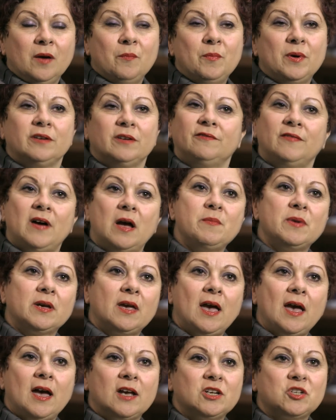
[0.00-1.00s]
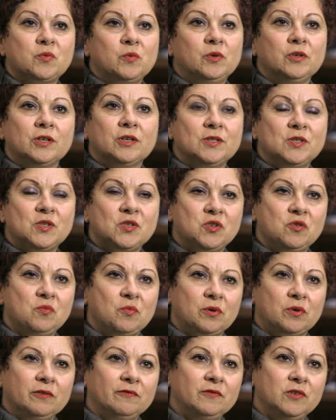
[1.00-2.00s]
But if I'm a casual
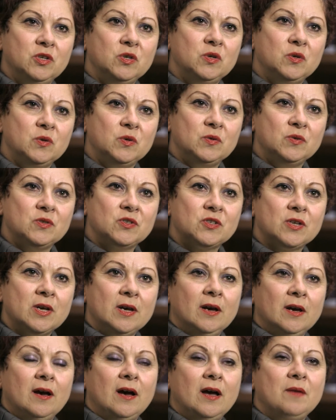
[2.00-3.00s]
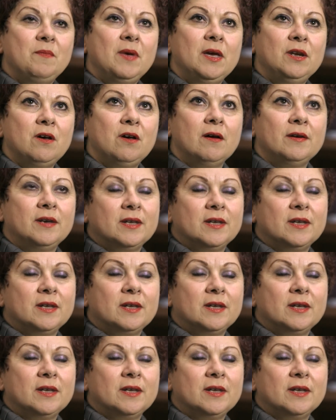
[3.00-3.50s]
consumer of news, I may not